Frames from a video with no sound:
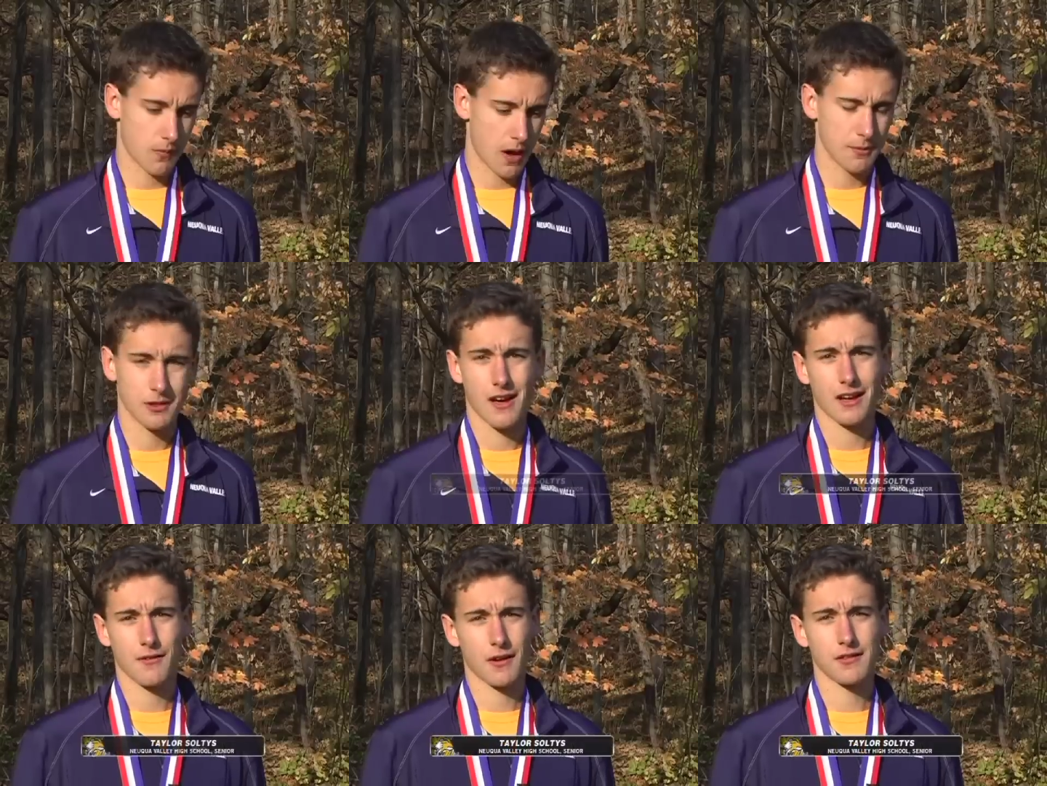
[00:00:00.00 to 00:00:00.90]
I'd be lying
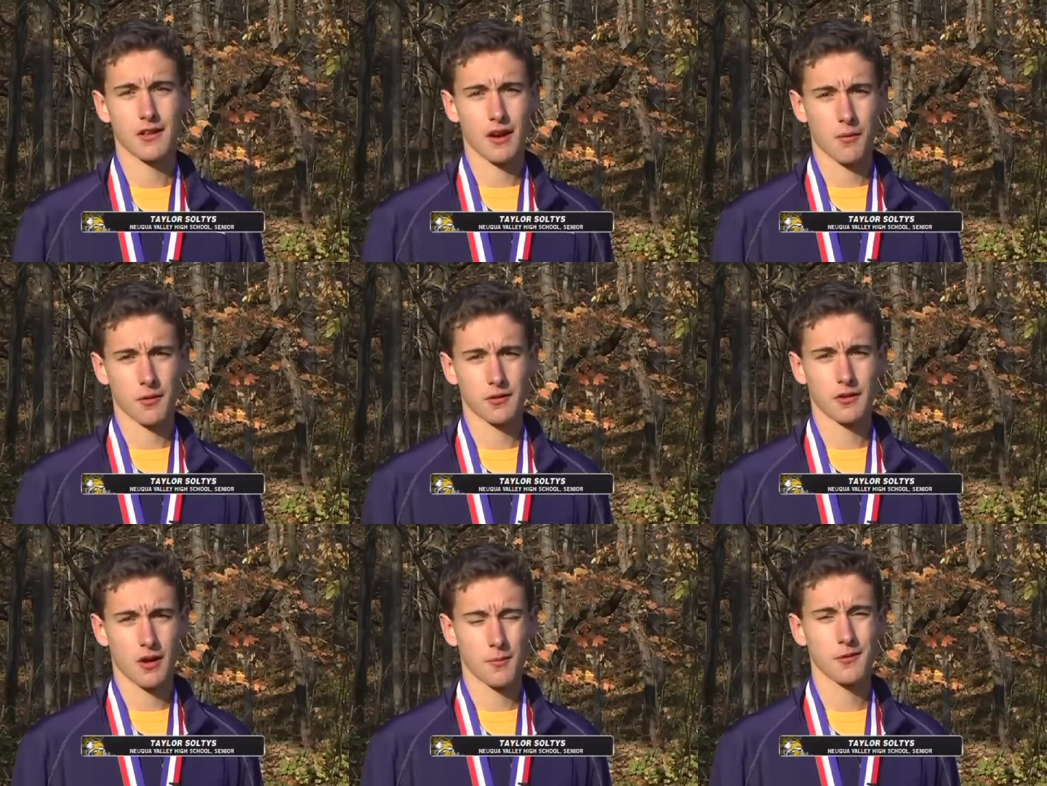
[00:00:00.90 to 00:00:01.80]
if I said I wasn't
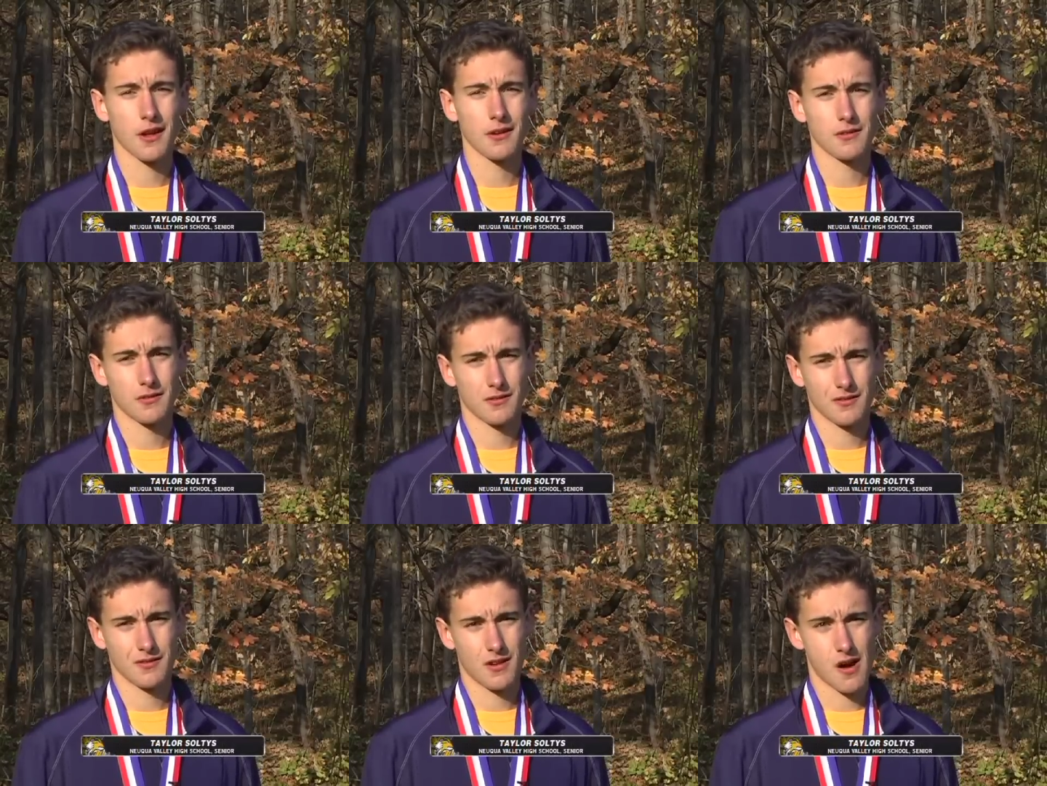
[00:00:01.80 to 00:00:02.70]
upset
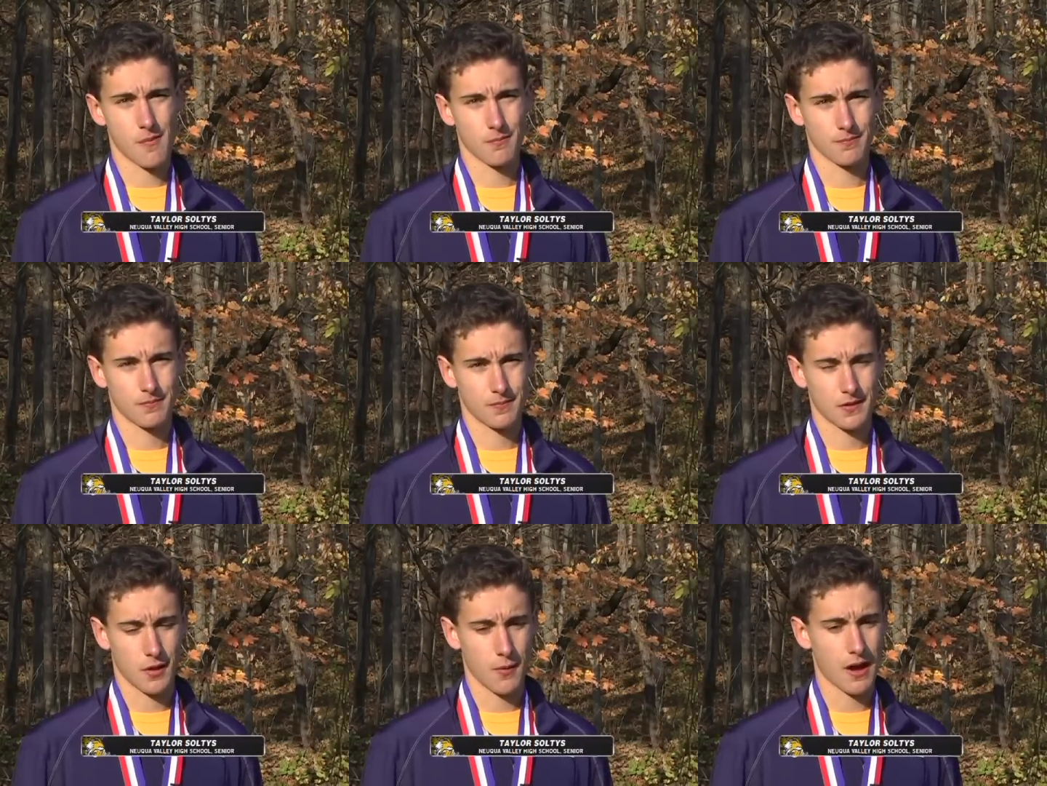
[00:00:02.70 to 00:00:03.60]
um,
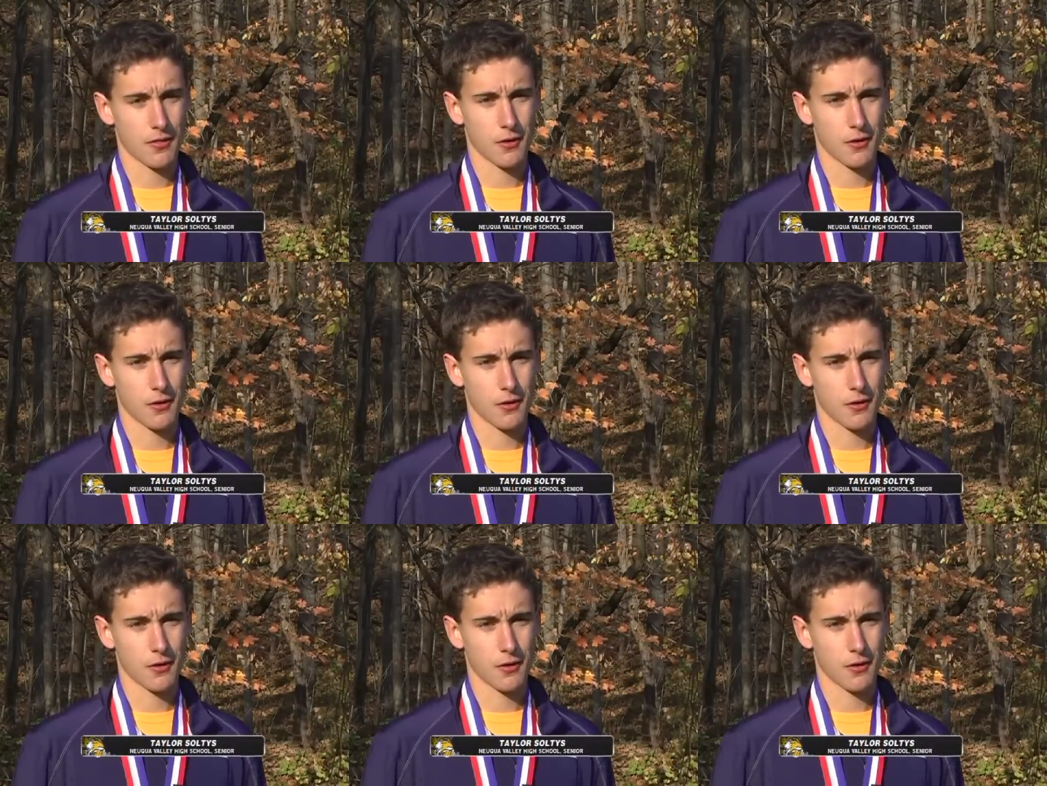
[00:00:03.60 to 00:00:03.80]
that we got